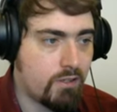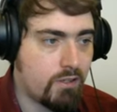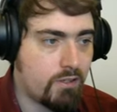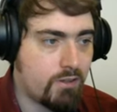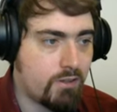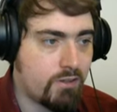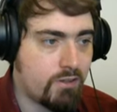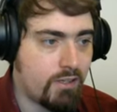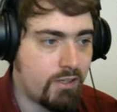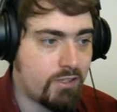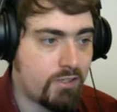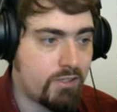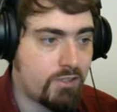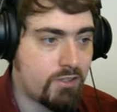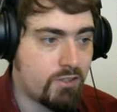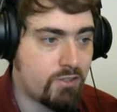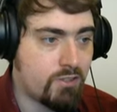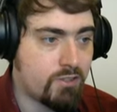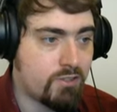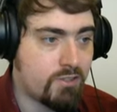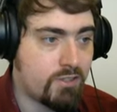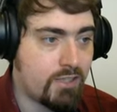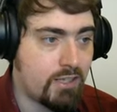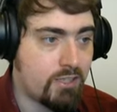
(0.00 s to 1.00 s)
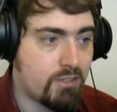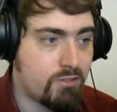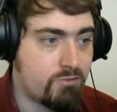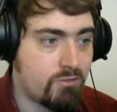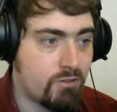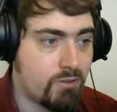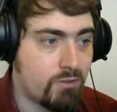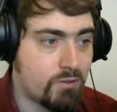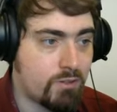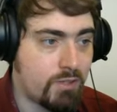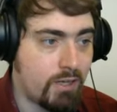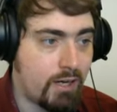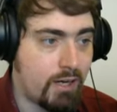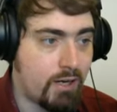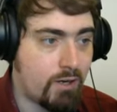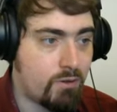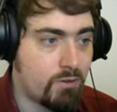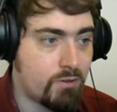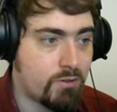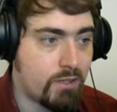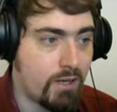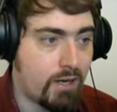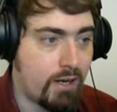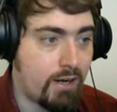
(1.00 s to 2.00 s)
nice lot of destros
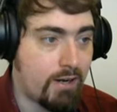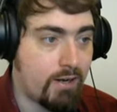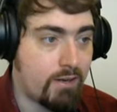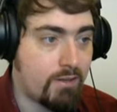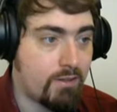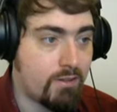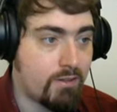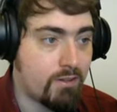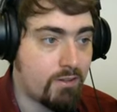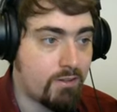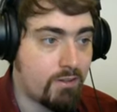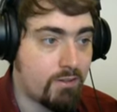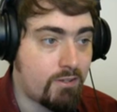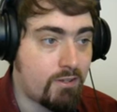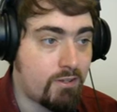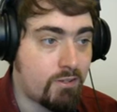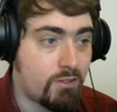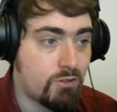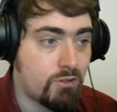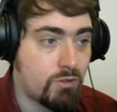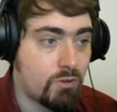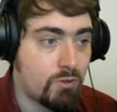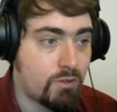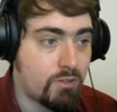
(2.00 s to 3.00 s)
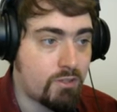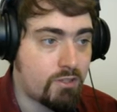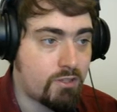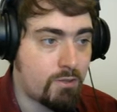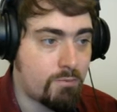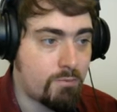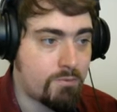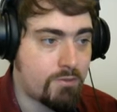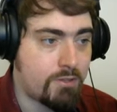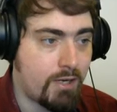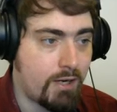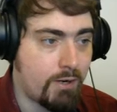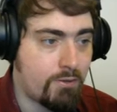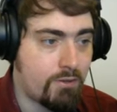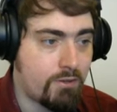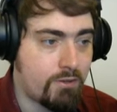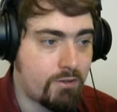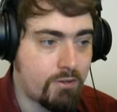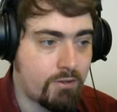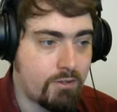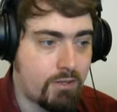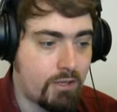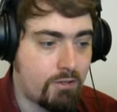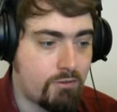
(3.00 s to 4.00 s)
out and this is all only subs now the
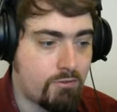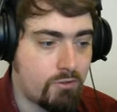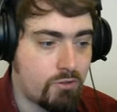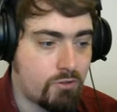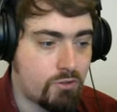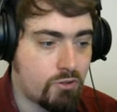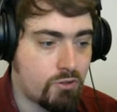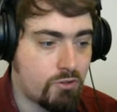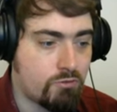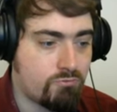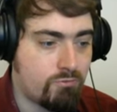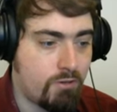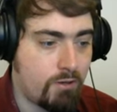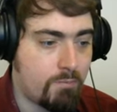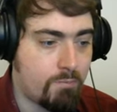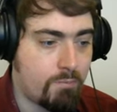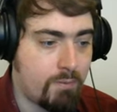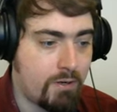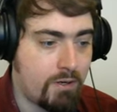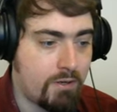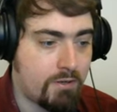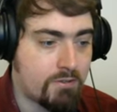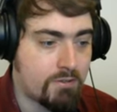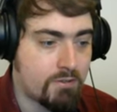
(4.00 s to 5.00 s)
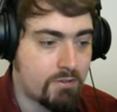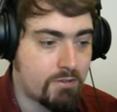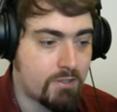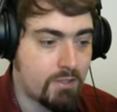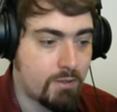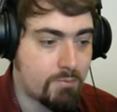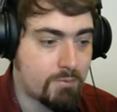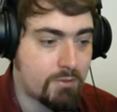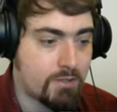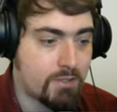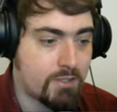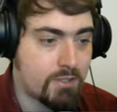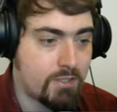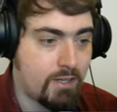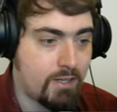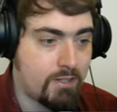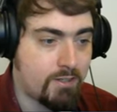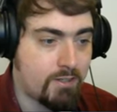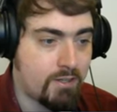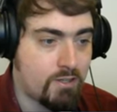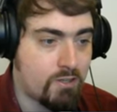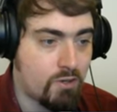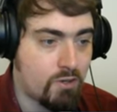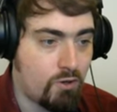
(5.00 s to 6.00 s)
destros just run past the subs because
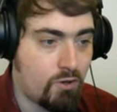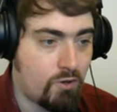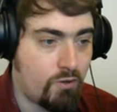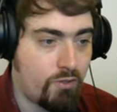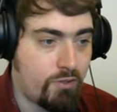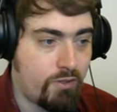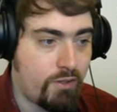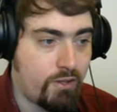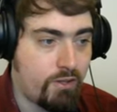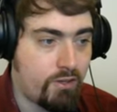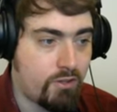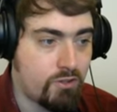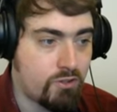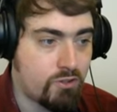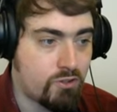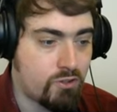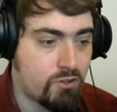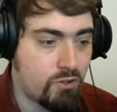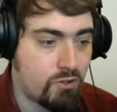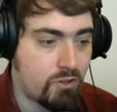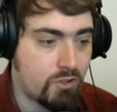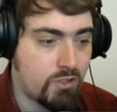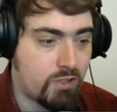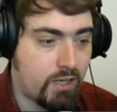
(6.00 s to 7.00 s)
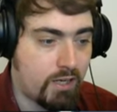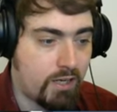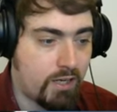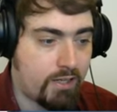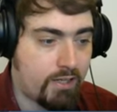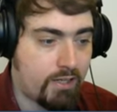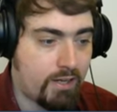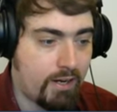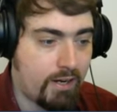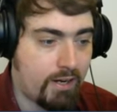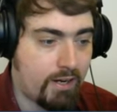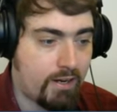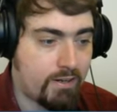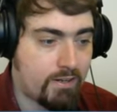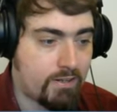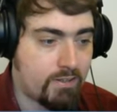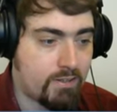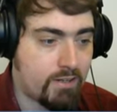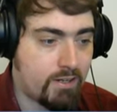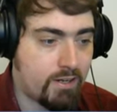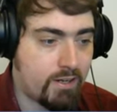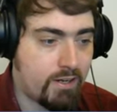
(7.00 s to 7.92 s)
Sight is on the shoreline and